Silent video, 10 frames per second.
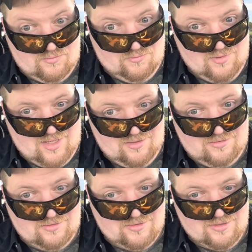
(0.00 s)
well,
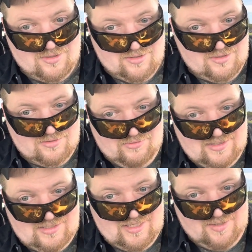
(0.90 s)

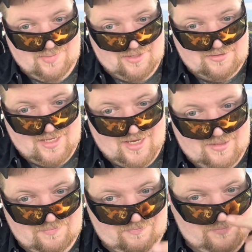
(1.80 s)
let's see about that.
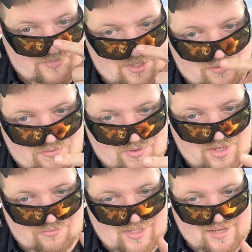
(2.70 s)
Well,
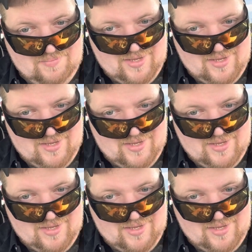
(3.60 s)
when I